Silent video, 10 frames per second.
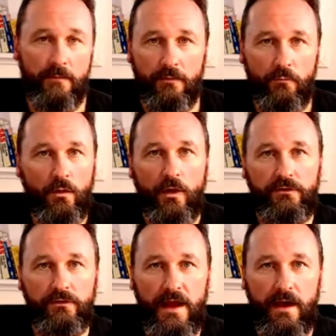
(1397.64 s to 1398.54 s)
what do I
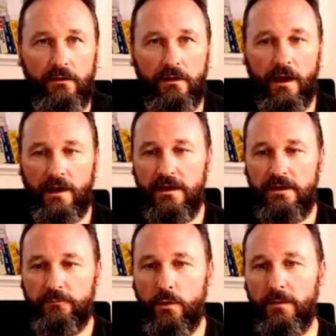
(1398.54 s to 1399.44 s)
do now? Okay,
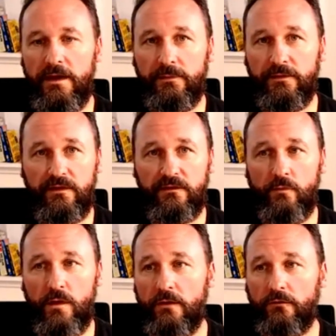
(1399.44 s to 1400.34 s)
you've put me in a
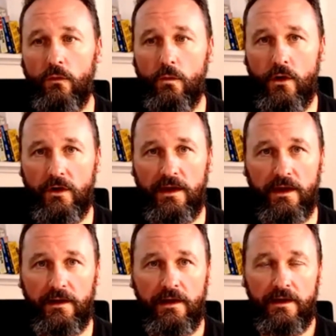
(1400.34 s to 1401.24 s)
position where it's all
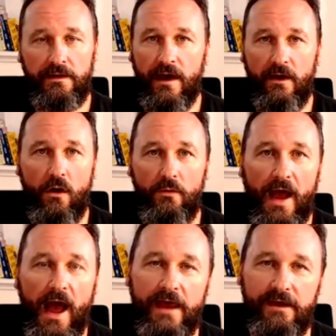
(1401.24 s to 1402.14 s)
working. And, you know, I would
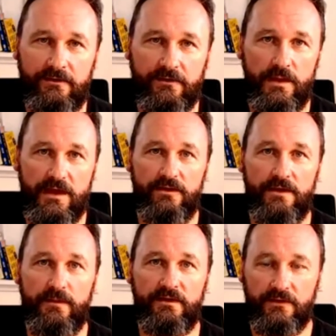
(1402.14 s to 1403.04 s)
hate to be given
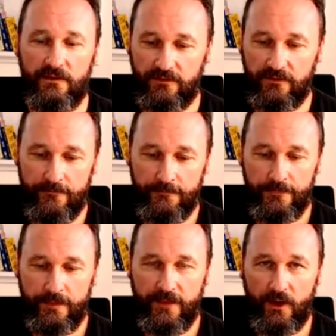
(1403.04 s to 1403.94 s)
a business
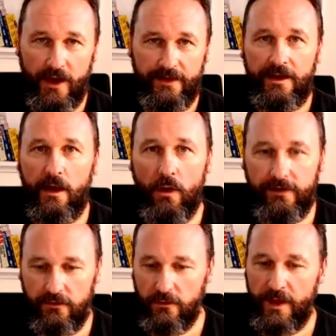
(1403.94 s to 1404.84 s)
that I had no
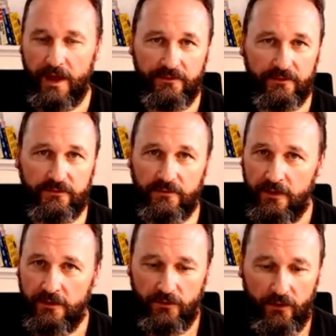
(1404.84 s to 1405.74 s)
idea about that's
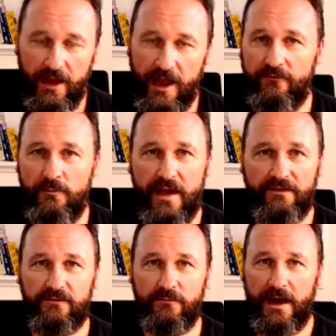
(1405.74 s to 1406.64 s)
turning over
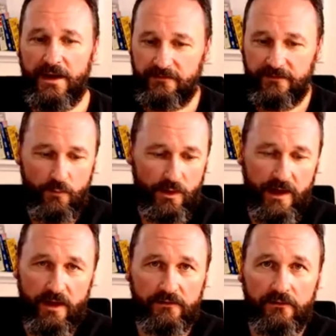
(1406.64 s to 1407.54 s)
massive money, and someone
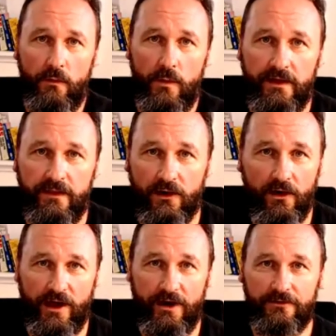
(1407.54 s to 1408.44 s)
go, it's like winning the
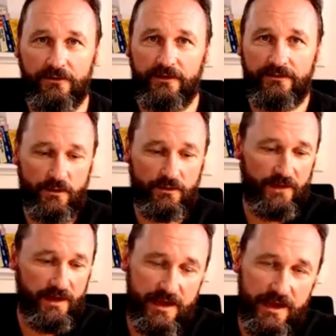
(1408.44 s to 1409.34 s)
lotto. It's like someone
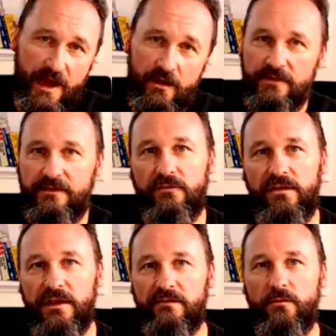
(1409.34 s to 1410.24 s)
saying, here you go, here's
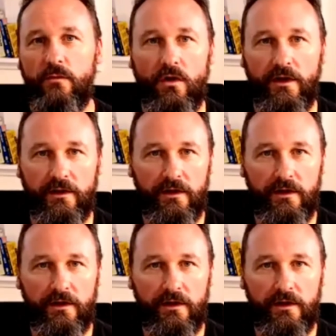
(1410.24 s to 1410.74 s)
everything you've ever wanted.